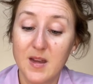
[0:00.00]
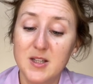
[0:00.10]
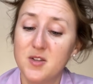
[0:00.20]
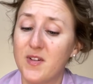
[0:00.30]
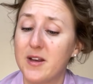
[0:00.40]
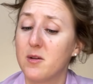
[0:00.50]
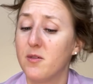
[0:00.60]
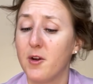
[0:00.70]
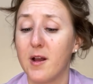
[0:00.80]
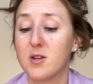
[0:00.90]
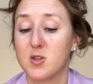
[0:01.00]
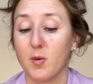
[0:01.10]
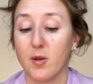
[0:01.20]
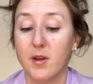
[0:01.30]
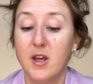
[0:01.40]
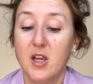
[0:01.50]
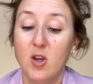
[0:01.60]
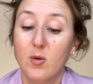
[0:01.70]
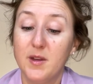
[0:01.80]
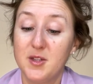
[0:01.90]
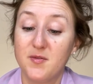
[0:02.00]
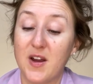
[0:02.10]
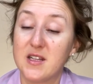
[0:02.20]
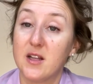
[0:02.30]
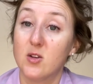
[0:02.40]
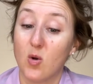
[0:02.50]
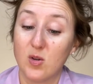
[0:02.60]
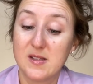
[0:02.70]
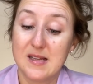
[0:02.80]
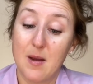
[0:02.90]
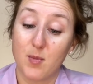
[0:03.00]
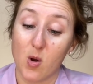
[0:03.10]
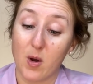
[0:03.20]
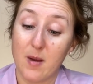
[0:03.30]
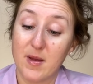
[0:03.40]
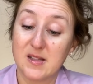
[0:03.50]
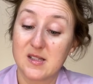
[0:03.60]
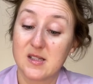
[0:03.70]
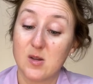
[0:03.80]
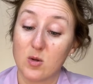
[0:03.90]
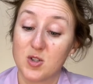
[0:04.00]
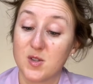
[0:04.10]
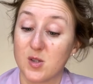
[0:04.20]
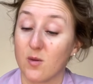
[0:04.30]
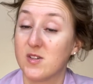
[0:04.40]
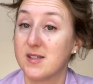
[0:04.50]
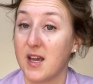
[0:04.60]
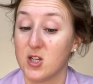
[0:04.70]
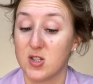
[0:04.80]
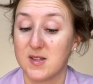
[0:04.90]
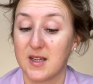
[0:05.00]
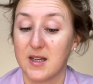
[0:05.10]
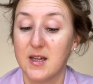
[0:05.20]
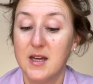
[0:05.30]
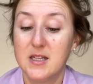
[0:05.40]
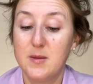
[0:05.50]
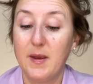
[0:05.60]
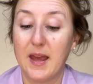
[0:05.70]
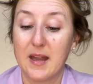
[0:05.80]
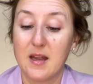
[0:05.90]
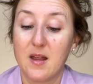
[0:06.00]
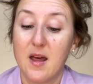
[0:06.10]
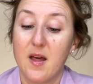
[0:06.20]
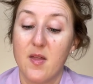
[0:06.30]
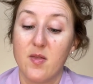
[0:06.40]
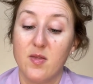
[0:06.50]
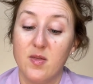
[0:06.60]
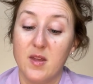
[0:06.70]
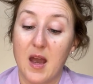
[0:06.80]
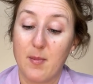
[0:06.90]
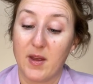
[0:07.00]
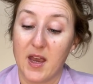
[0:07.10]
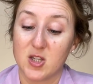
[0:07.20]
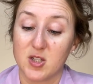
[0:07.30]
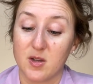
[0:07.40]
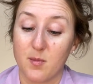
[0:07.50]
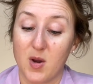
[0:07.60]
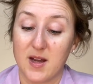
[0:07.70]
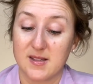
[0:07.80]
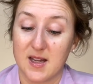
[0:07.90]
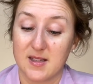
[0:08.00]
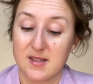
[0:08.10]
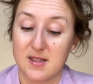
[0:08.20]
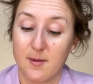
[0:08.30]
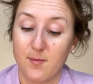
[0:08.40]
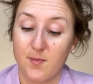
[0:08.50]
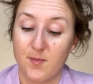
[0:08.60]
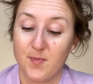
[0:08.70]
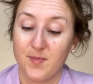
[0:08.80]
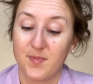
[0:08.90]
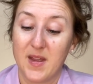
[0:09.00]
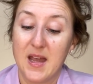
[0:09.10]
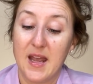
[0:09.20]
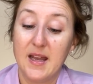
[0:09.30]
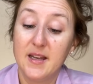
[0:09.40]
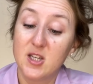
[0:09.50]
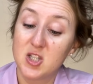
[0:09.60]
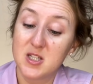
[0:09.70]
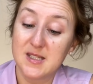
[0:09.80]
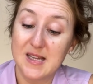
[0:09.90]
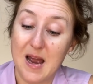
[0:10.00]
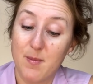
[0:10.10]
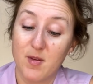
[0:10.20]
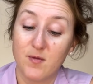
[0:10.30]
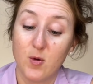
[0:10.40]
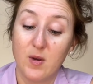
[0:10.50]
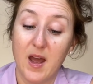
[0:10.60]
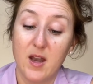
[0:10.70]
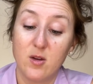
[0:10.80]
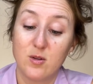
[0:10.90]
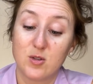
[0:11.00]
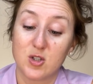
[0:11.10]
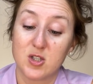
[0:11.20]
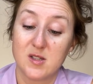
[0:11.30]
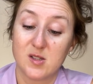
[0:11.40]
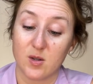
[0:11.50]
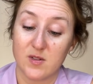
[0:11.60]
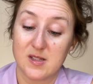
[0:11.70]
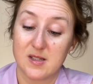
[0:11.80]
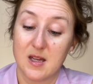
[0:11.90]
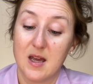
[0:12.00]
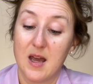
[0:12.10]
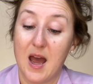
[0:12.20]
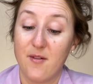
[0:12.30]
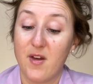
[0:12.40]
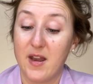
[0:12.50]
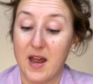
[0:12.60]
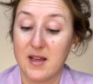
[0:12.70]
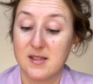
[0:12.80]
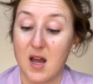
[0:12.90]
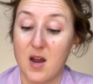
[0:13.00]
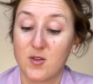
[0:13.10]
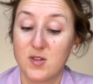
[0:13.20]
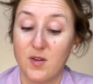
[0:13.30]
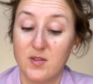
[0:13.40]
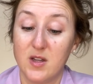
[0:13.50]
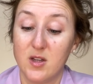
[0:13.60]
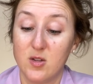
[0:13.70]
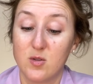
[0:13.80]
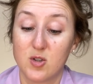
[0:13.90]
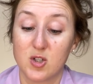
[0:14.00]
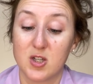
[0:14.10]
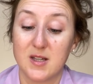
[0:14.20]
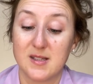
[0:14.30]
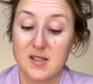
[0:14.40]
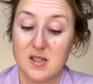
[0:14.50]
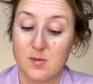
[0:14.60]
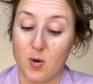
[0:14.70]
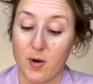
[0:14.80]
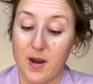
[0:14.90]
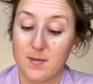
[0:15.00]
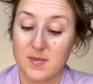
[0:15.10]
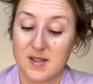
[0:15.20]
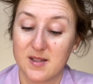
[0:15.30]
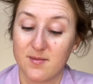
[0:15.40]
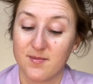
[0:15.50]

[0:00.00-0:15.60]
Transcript: To find out if you're eligible, you'll need to find a local SNAP program and social services agency to begin the application process. In addition to SNAP, the Food and Nutrition Service FNS offers 15 nutrition assistance programs.